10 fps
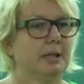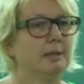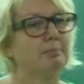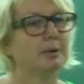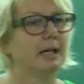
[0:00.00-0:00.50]

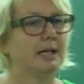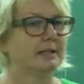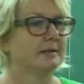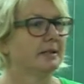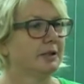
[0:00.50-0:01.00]

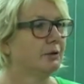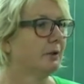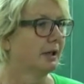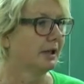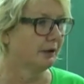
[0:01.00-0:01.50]
implies that you
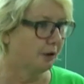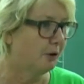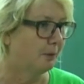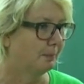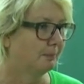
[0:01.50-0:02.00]
are at
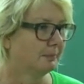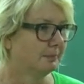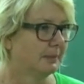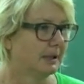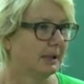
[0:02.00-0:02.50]
home,
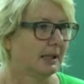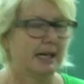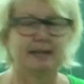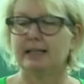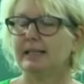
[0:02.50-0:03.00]

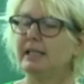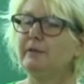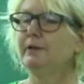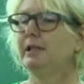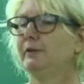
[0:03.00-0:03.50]
and that
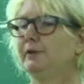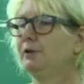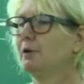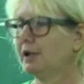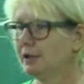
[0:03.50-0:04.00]
even if
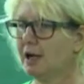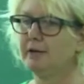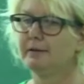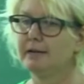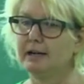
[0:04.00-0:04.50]
you are
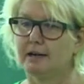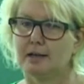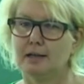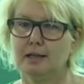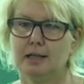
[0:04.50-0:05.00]
not
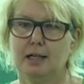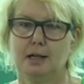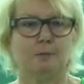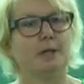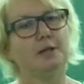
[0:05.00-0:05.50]
there,
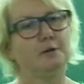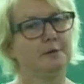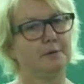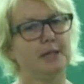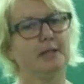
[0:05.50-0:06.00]
when you
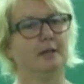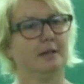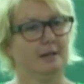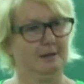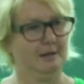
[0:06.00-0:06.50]

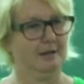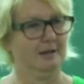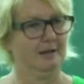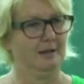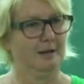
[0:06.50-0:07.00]
think
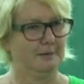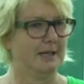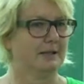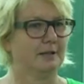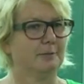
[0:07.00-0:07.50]
of
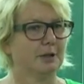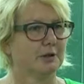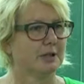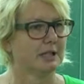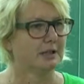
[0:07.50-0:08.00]
that
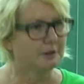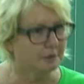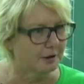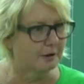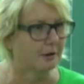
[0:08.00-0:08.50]
community, you
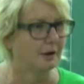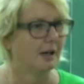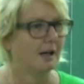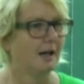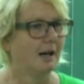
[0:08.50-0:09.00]
go,
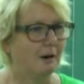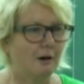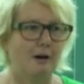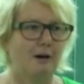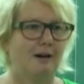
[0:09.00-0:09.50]

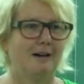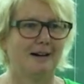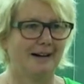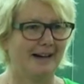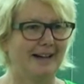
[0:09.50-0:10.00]
oh,
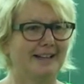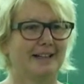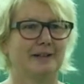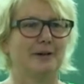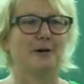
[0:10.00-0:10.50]
I
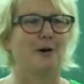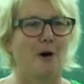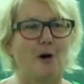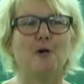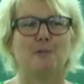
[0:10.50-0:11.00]
can go
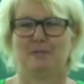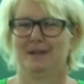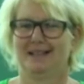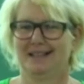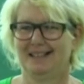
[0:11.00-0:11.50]
home,
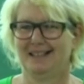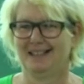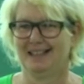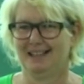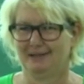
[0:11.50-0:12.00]

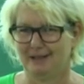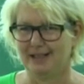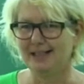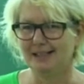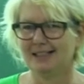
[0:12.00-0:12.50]

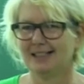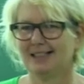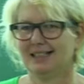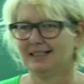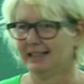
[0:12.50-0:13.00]
right?
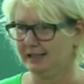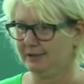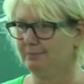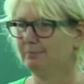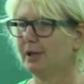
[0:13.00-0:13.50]

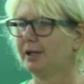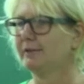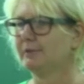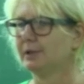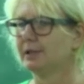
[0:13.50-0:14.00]
That's part
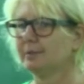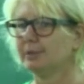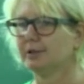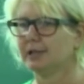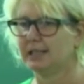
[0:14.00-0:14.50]
of what
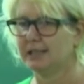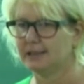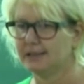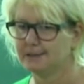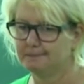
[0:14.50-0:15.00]
community
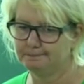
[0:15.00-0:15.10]
is